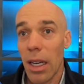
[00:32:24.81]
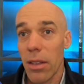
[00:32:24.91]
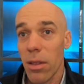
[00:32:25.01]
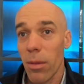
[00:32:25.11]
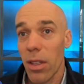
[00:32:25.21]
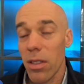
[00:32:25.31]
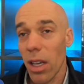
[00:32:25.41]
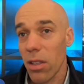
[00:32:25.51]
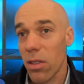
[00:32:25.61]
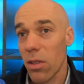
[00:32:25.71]
some of the
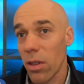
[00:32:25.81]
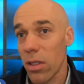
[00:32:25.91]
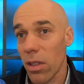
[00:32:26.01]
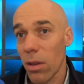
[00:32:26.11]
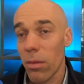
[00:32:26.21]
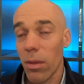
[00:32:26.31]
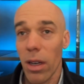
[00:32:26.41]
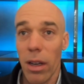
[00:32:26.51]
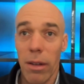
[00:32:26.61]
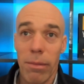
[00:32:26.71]
sex tourism,
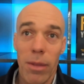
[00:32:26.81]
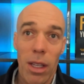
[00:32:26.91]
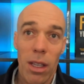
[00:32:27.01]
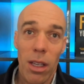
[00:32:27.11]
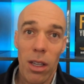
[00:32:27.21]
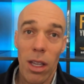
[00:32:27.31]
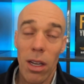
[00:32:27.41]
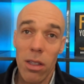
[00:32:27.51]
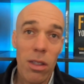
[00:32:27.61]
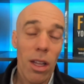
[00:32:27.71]
and
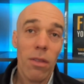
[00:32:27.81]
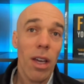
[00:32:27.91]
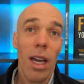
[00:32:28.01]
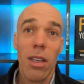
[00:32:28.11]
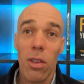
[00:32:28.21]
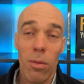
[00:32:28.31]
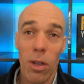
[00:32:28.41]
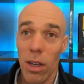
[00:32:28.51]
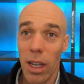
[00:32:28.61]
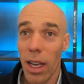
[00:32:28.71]
a lot of guy
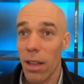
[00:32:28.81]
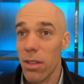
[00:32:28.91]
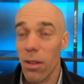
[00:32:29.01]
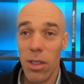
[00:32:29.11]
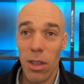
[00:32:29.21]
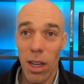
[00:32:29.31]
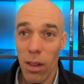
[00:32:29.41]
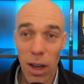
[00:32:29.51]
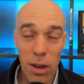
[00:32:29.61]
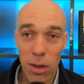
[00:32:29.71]
humor, so it's kind of
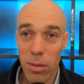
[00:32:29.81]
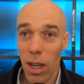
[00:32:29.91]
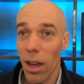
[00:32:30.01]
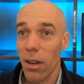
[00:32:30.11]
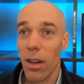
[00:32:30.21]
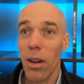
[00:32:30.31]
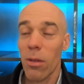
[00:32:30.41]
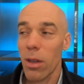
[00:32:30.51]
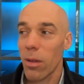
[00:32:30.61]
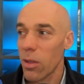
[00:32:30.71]
locker room talk, right? Oh,
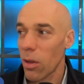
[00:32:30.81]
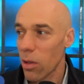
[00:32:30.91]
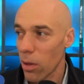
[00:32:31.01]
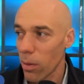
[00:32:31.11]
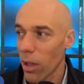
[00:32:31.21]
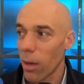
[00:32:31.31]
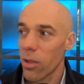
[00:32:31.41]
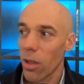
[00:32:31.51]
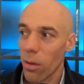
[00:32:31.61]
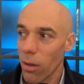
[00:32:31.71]
let's go to a strip club, let's
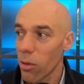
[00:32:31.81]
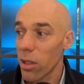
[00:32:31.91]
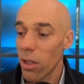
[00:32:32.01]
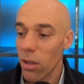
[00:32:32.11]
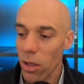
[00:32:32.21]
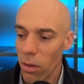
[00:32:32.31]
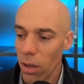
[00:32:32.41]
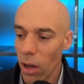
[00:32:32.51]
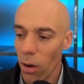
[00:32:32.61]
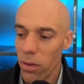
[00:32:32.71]
go to whatever. Well, you don't
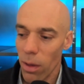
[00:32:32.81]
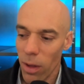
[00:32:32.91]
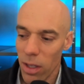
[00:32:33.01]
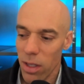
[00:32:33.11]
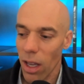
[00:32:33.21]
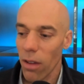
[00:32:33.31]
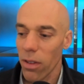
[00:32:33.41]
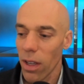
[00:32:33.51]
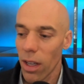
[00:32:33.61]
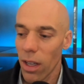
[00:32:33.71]
know if some of the stuff
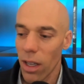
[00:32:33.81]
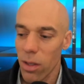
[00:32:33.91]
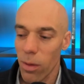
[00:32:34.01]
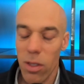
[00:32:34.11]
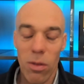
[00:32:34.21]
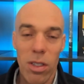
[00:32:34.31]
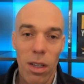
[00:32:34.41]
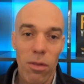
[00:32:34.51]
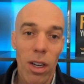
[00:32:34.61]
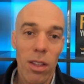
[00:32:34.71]
and some of the stories
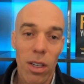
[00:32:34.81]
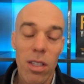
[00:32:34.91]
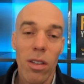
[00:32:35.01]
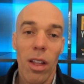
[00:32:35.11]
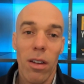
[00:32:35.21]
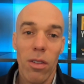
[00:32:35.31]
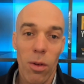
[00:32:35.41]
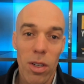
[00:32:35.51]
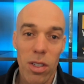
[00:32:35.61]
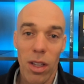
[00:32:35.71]
I've read, there is a lot of
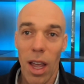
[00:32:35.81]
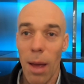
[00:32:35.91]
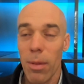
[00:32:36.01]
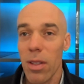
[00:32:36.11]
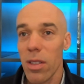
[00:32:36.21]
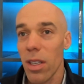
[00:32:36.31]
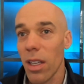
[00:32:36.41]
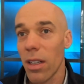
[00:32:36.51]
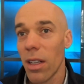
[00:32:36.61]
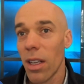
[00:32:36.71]
coercion that happens in